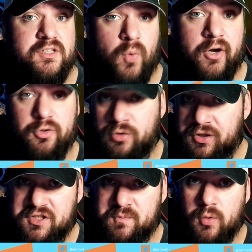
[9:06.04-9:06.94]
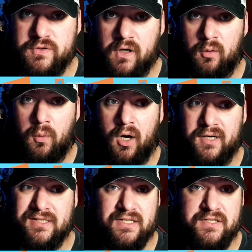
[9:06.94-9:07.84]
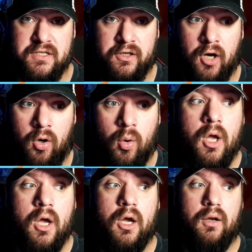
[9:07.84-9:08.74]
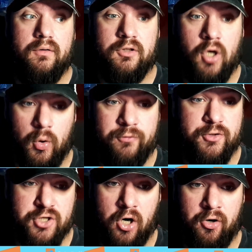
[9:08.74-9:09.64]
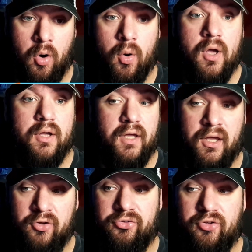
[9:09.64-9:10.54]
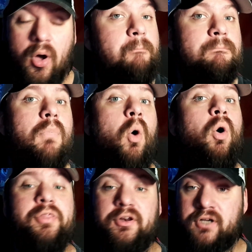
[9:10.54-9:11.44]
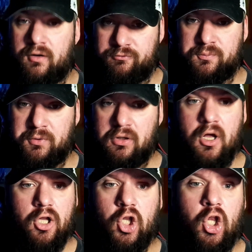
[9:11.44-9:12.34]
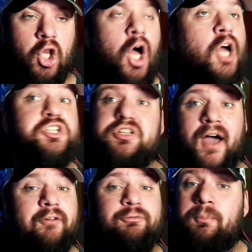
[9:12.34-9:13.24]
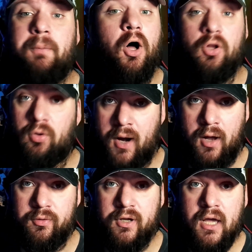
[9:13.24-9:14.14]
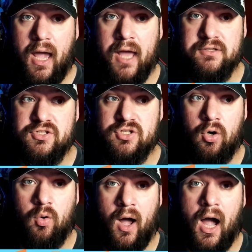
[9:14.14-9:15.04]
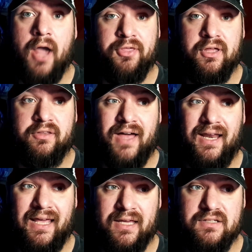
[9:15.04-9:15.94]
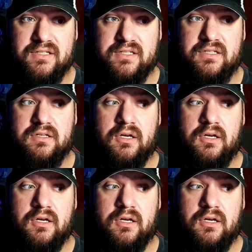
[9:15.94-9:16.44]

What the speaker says: where you could expose Ottawa a season ago. Cody Fajardo is more than comfortable launching that football around. And so I think that his